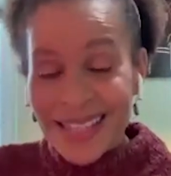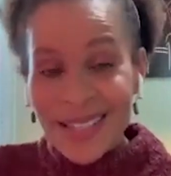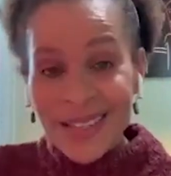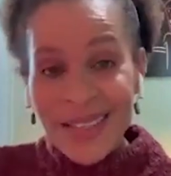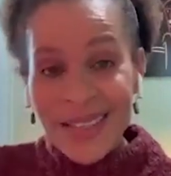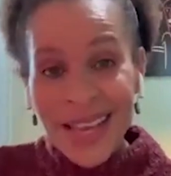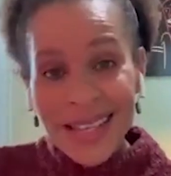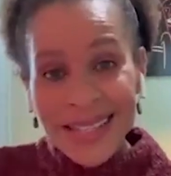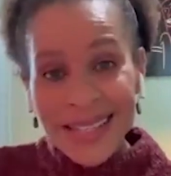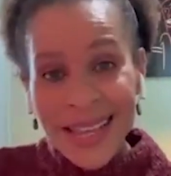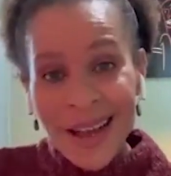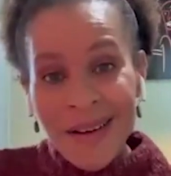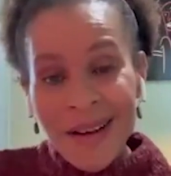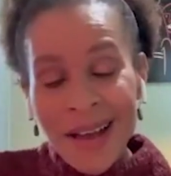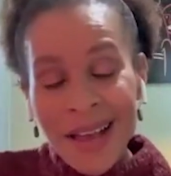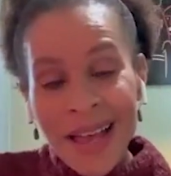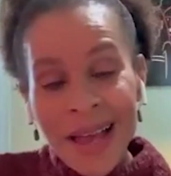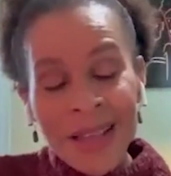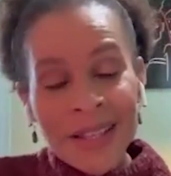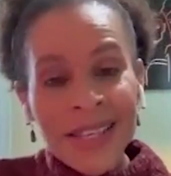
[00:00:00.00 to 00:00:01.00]
So that's
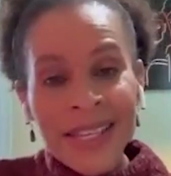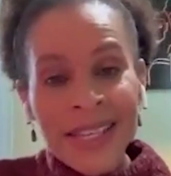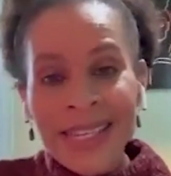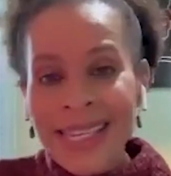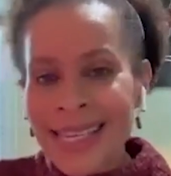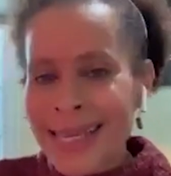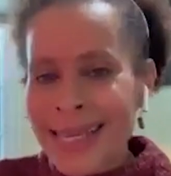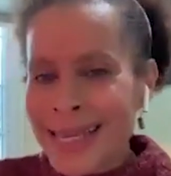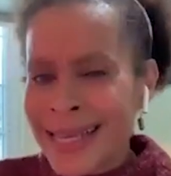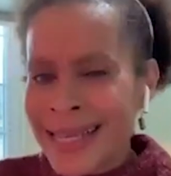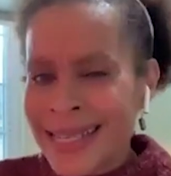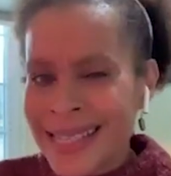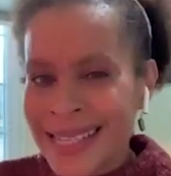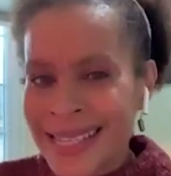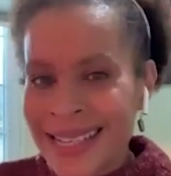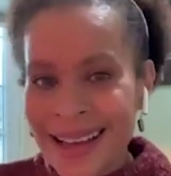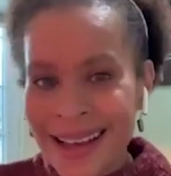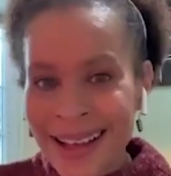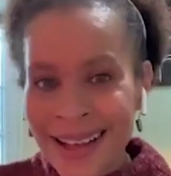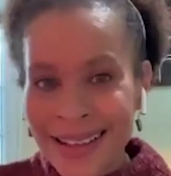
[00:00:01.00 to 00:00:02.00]
how it's an
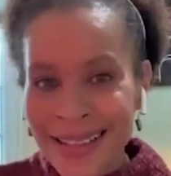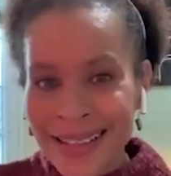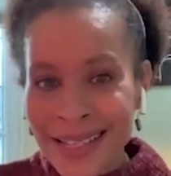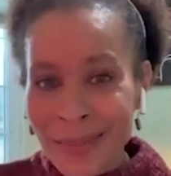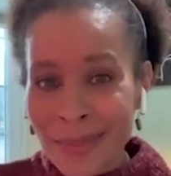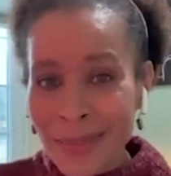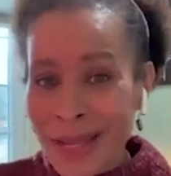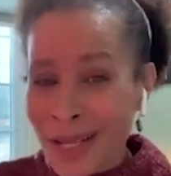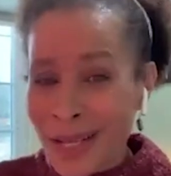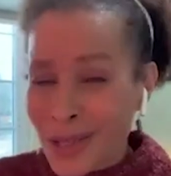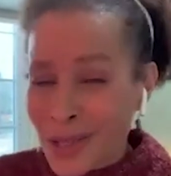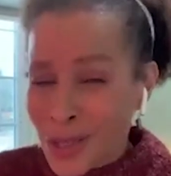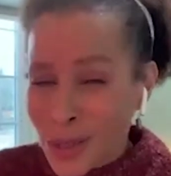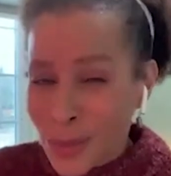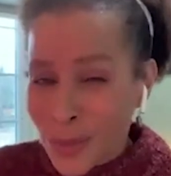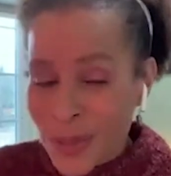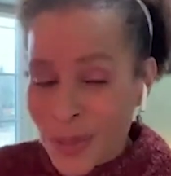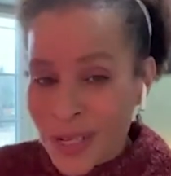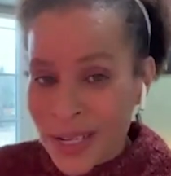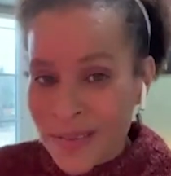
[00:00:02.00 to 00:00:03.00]
easy concept, not
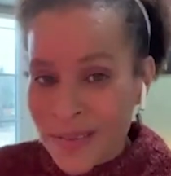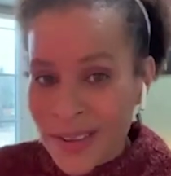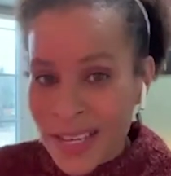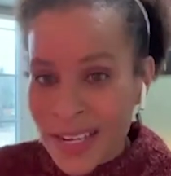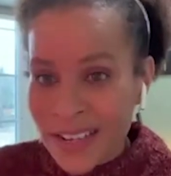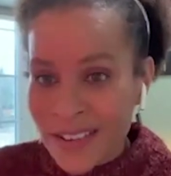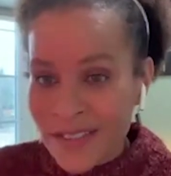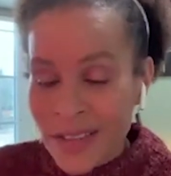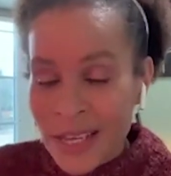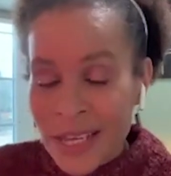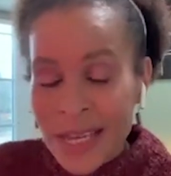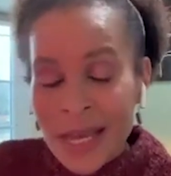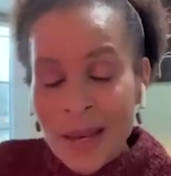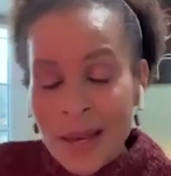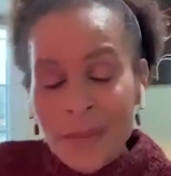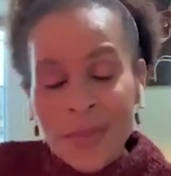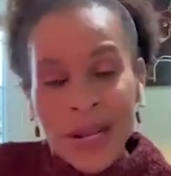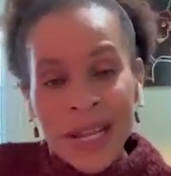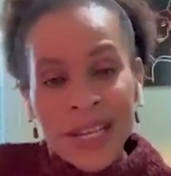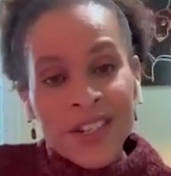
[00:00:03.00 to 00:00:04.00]
super innovative,
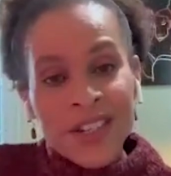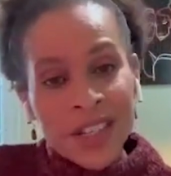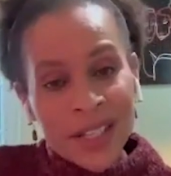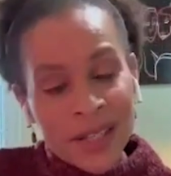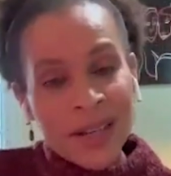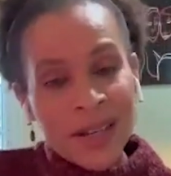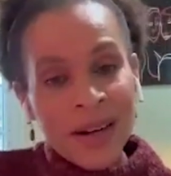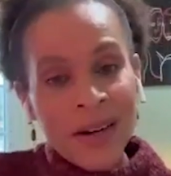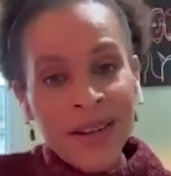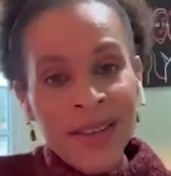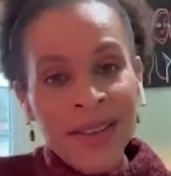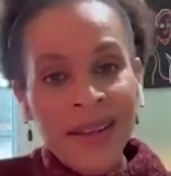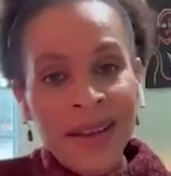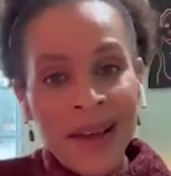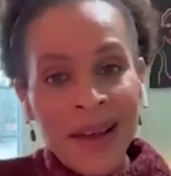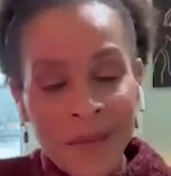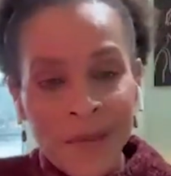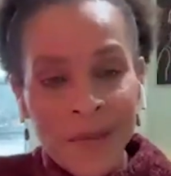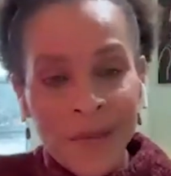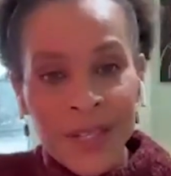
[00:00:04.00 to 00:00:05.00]
but I just started the
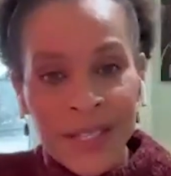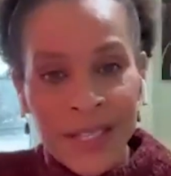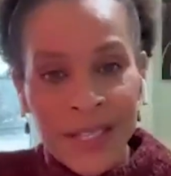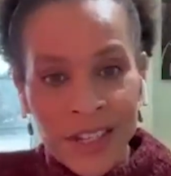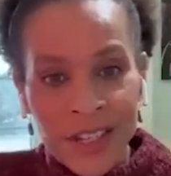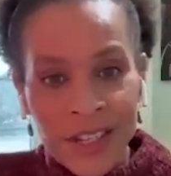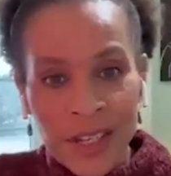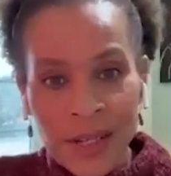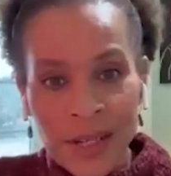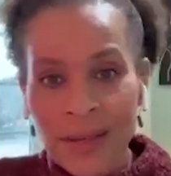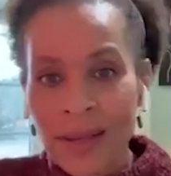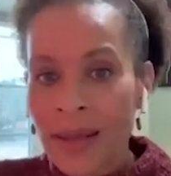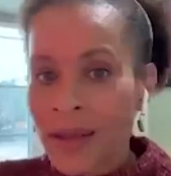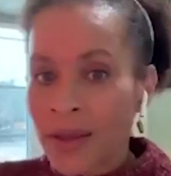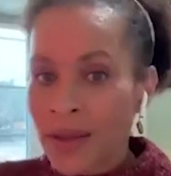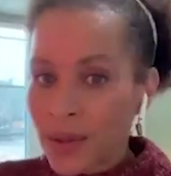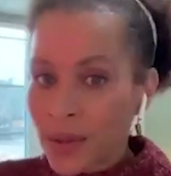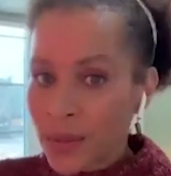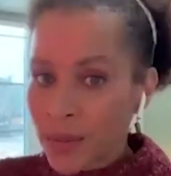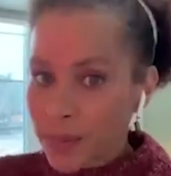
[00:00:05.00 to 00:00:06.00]
conversation
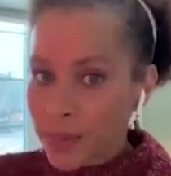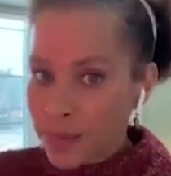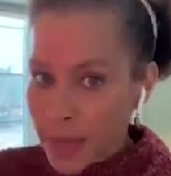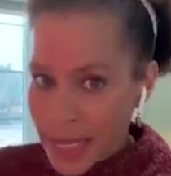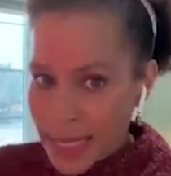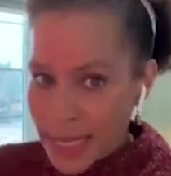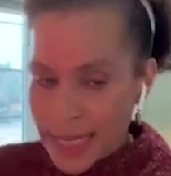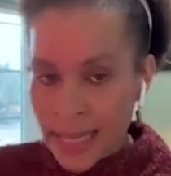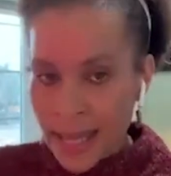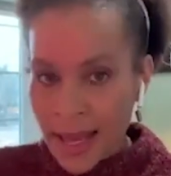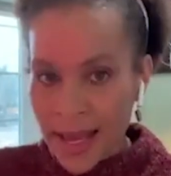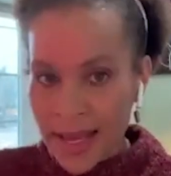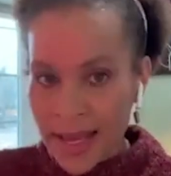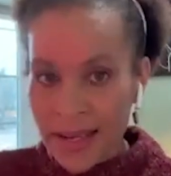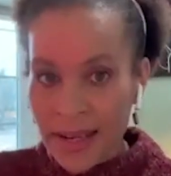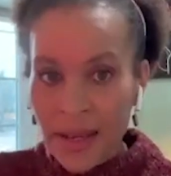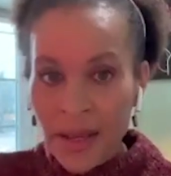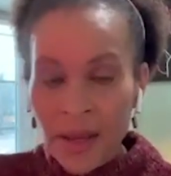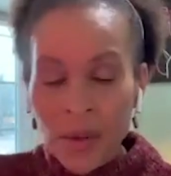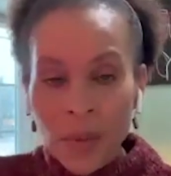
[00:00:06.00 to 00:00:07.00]

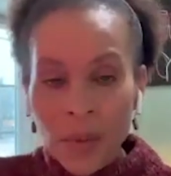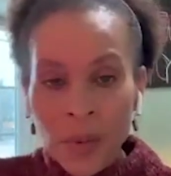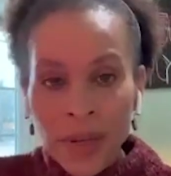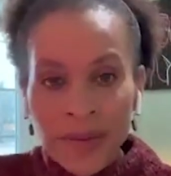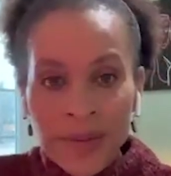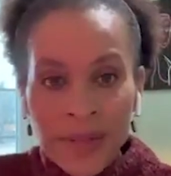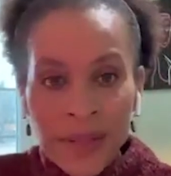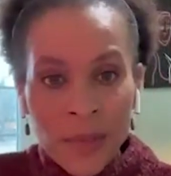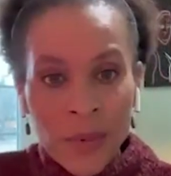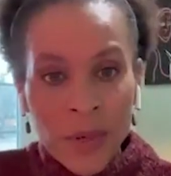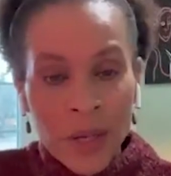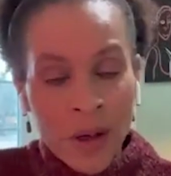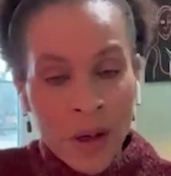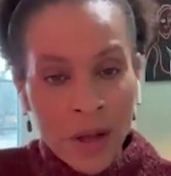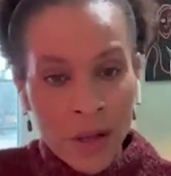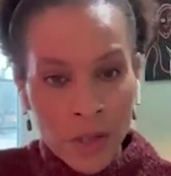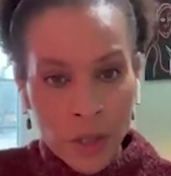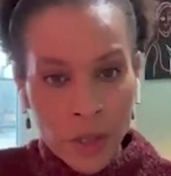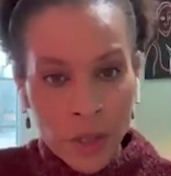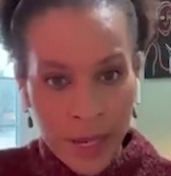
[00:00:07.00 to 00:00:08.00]
baseline. What if someone
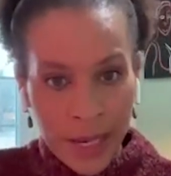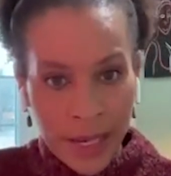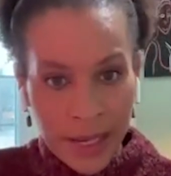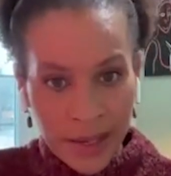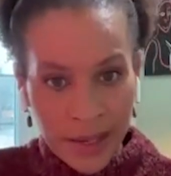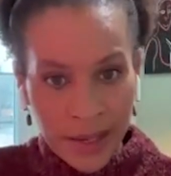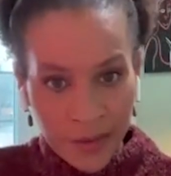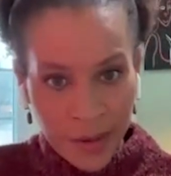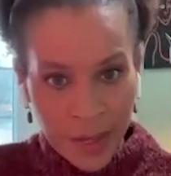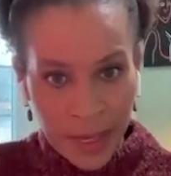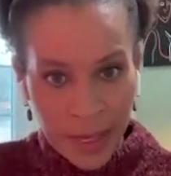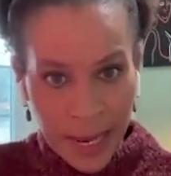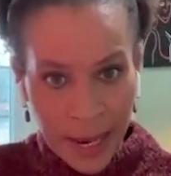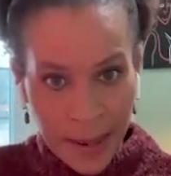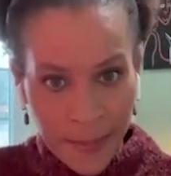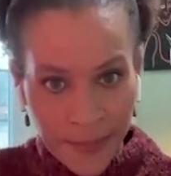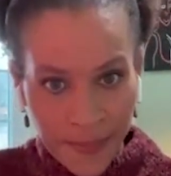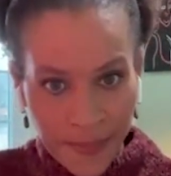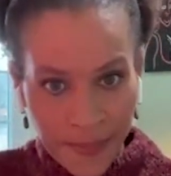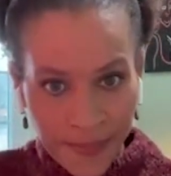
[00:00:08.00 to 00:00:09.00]
called you by a different
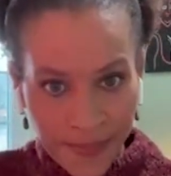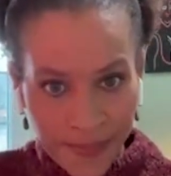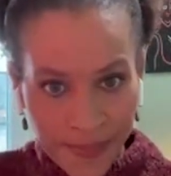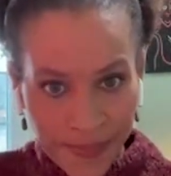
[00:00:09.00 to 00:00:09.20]
name?